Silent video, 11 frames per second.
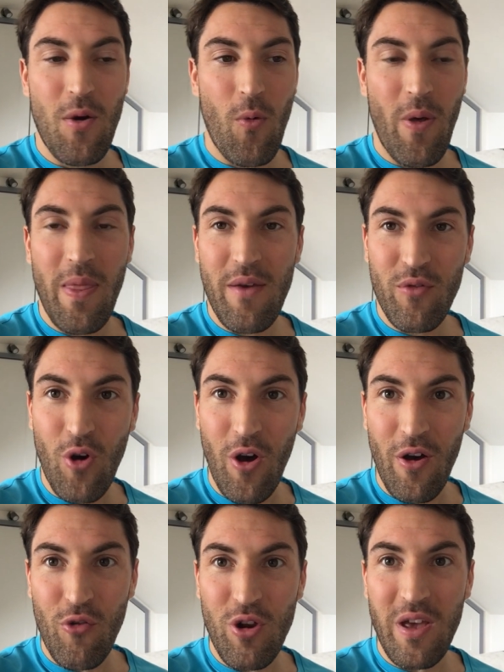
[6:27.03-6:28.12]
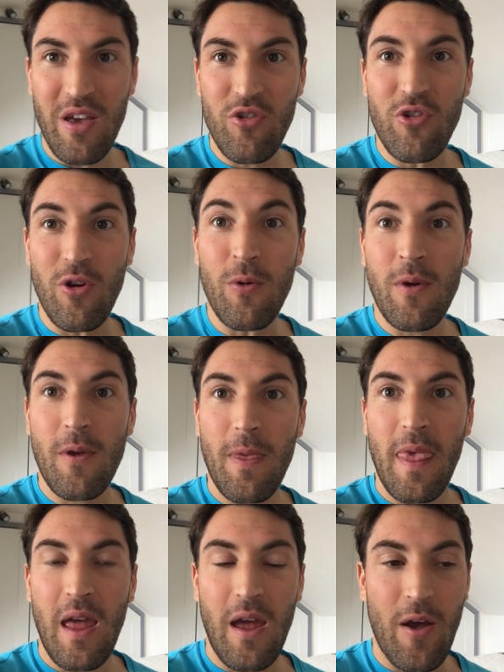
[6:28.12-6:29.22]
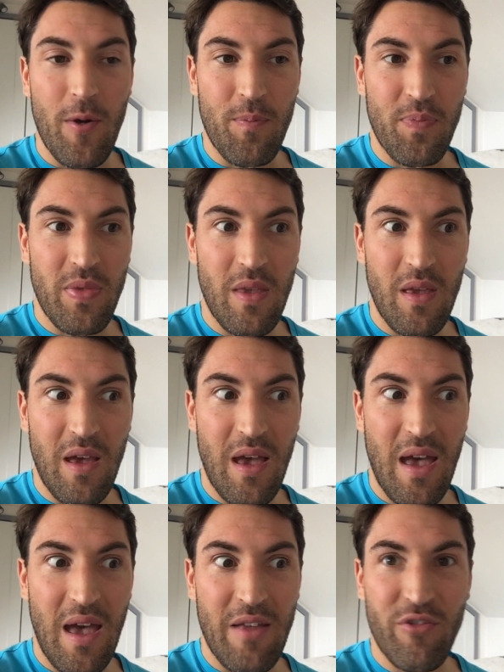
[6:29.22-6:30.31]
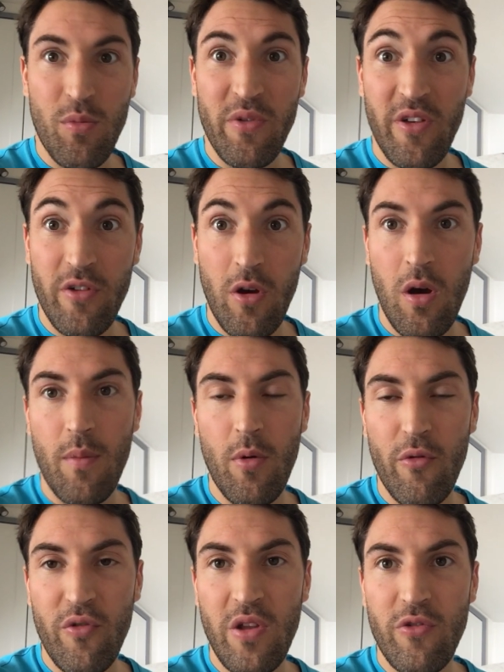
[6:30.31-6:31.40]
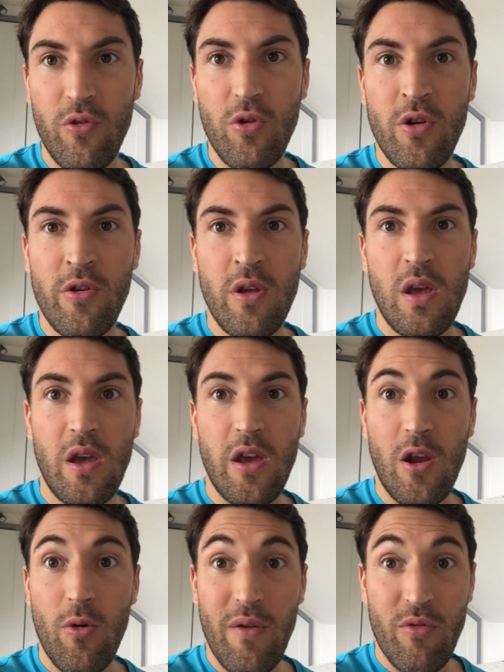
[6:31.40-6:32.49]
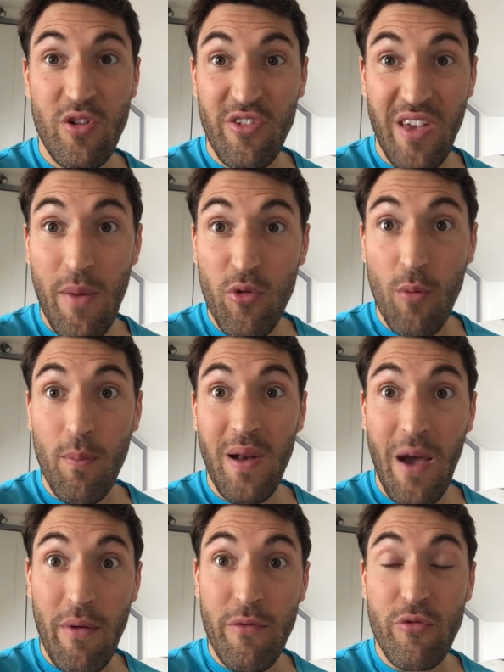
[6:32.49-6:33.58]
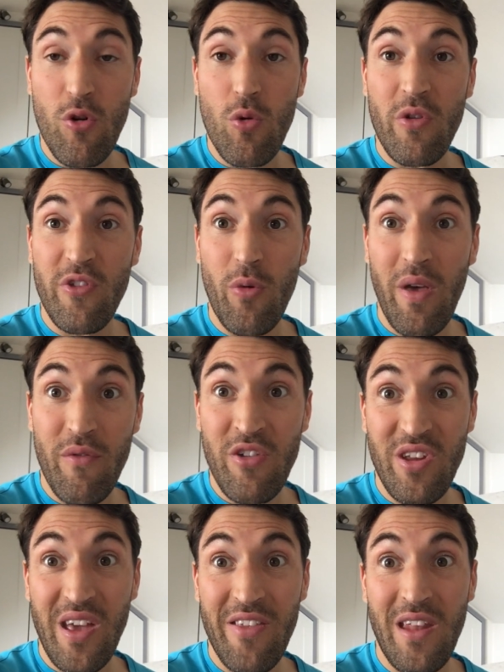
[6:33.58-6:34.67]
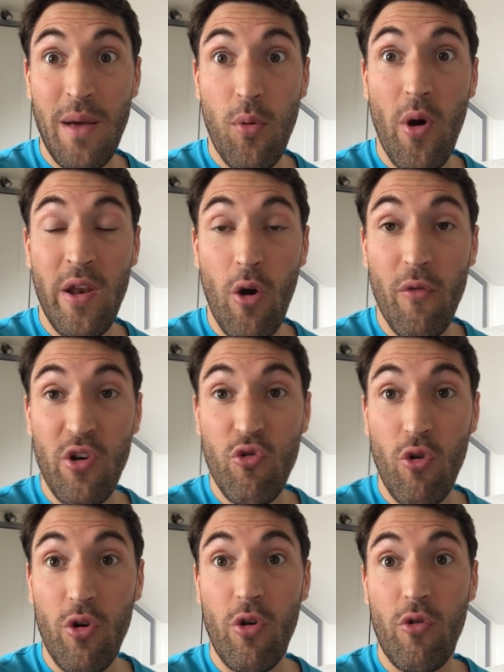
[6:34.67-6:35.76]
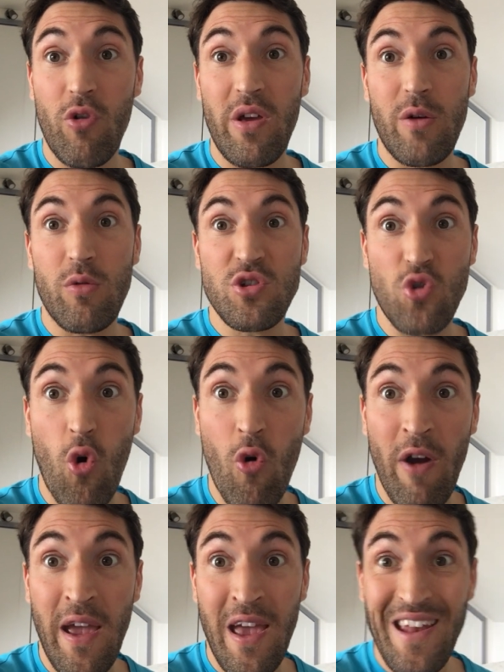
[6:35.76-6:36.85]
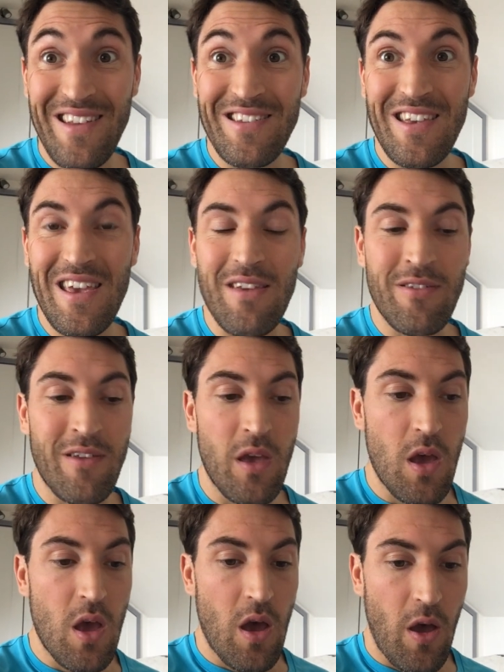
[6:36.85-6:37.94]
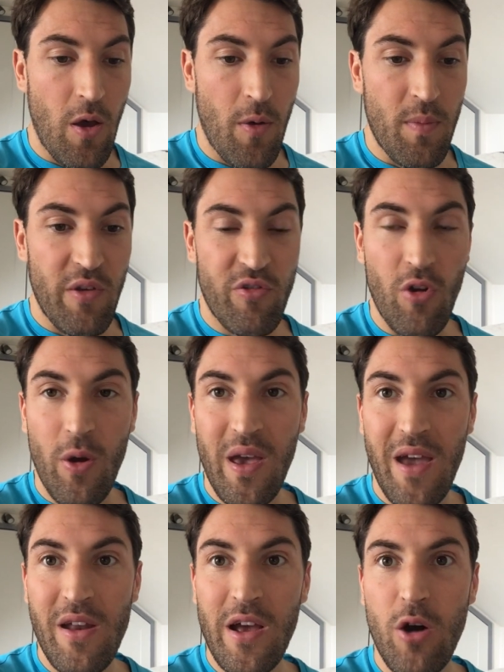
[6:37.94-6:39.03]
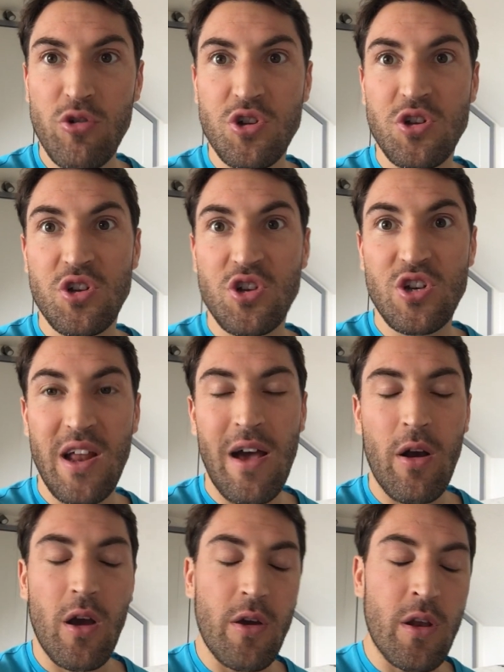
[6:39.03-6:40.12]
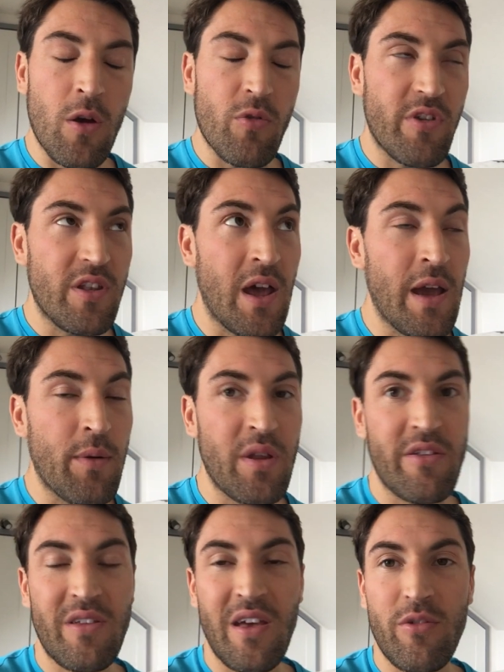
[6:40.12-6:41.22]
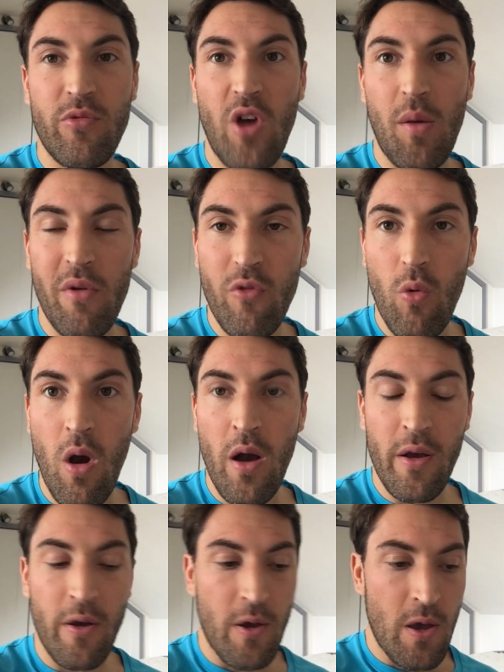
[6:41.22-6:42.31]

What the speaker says: they've got a chronic issue, and someone says, "Oh, I'm not feeling too good," you know, everyone just keeps on ploughing through until they eventually get to that point of a chronic illness or a disease. It's not okay in our culture just to chill out and go, you know, today I'm going to need to take some time off work.